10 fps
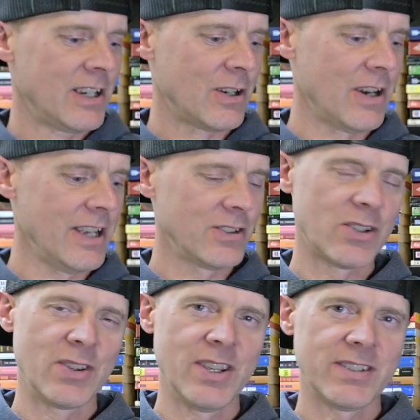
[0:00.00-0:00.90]
All right,
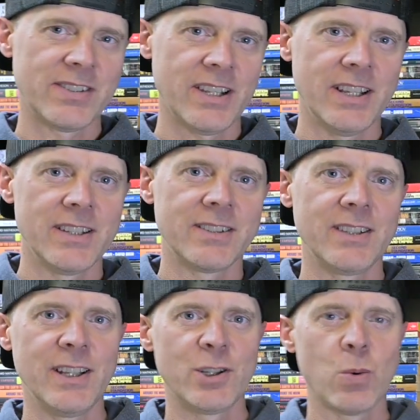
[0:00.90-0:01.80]
so this is
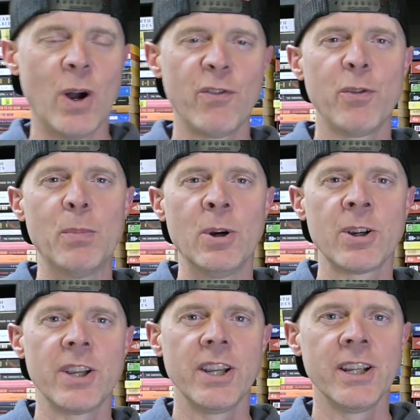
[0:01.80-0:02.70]
the 12th
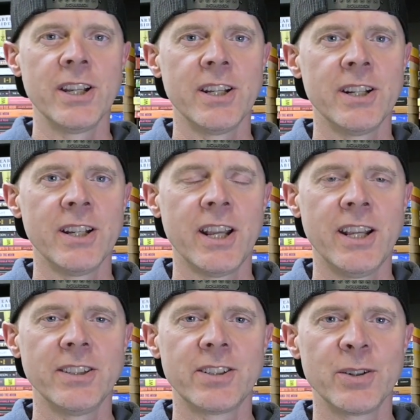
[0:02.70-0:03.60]
book in
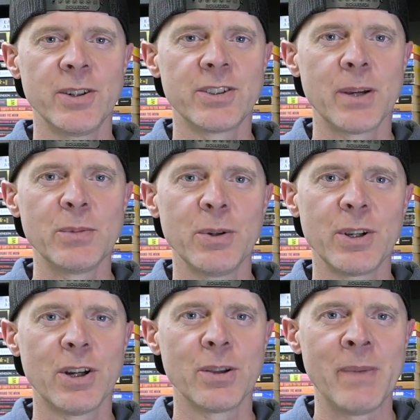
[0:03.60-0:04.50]
a series I'm
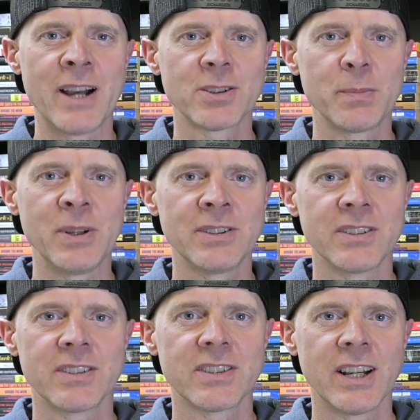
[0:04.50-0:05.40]
doing called The
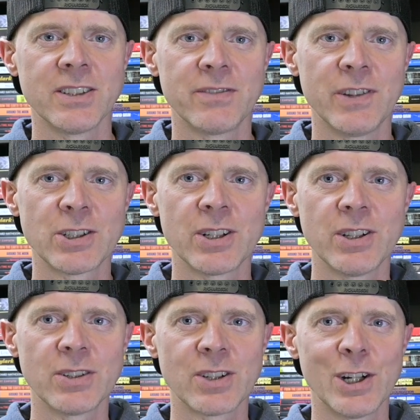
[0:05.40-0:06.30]
Masterpieces of Science Fiction.
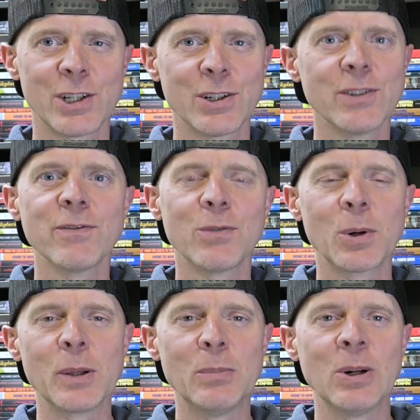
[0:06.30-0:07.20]
There's
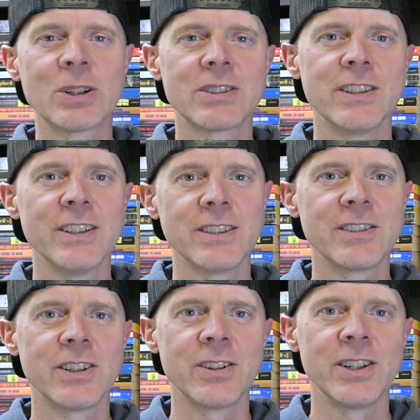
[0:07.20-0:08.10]
140 books in this
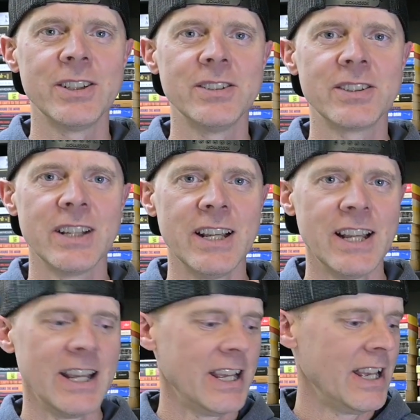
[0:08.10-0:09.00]
series,
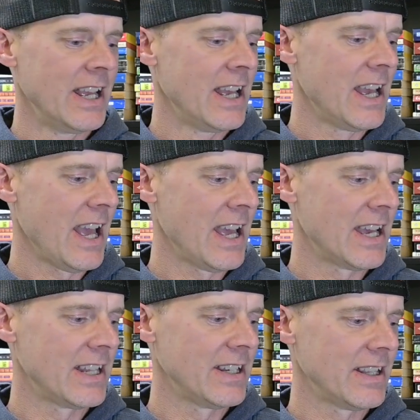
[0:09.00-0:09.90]

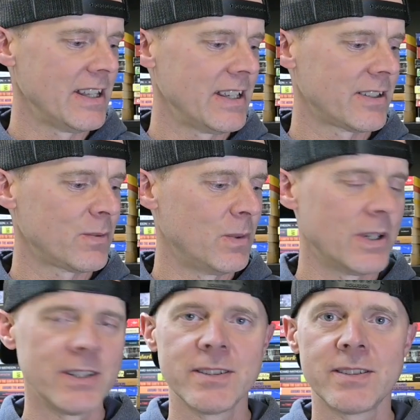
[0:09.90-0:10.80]
and this
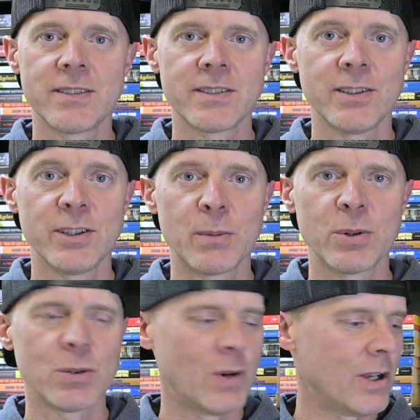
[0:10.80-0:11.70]
was
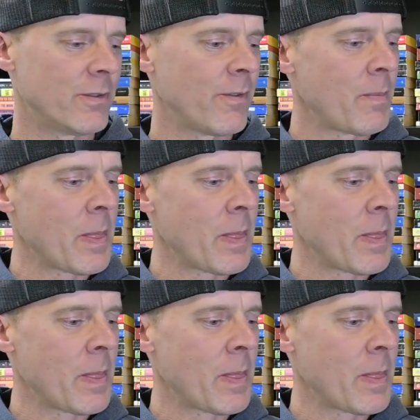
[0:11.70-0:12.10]
number 12.